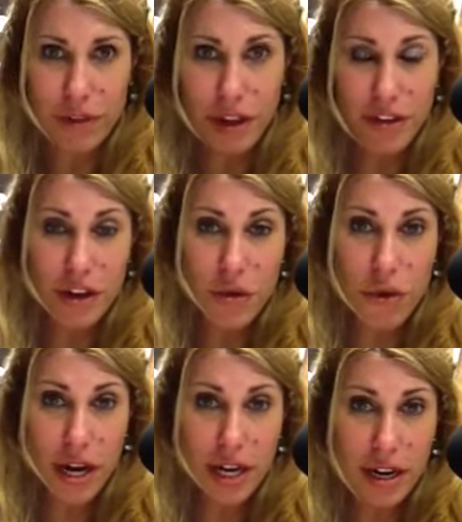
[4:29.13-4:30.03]
you don't
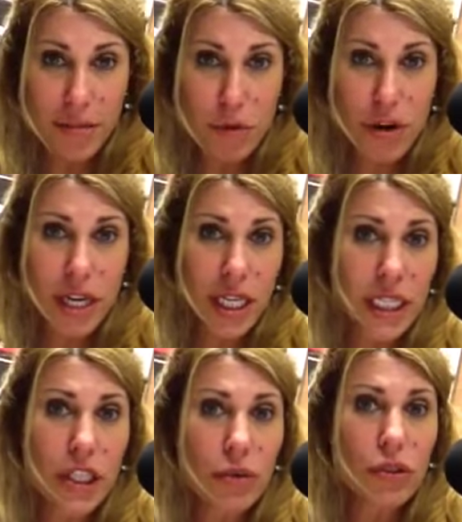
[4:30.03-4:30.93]
want it anymore, honey,
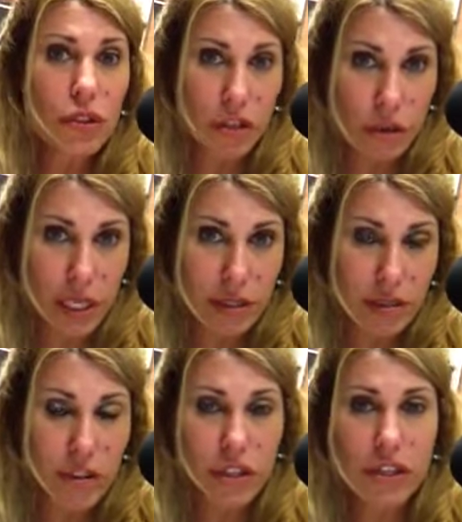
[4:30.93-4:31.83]
don't do it.
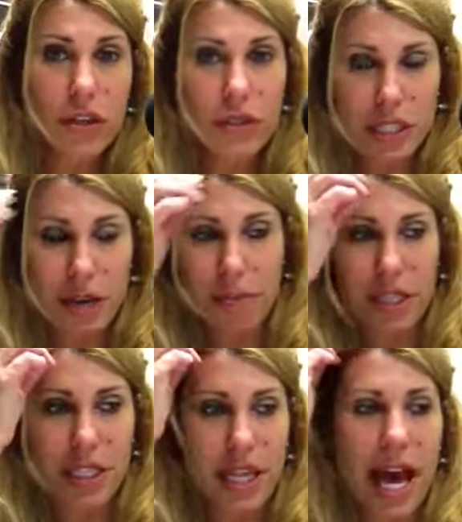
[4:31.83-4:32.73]
Just don't step
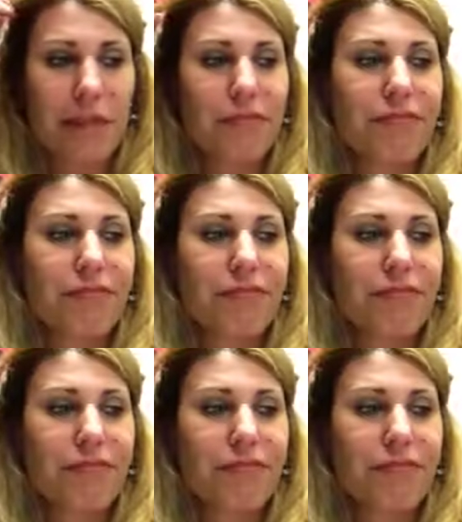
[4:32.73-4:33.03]
into that.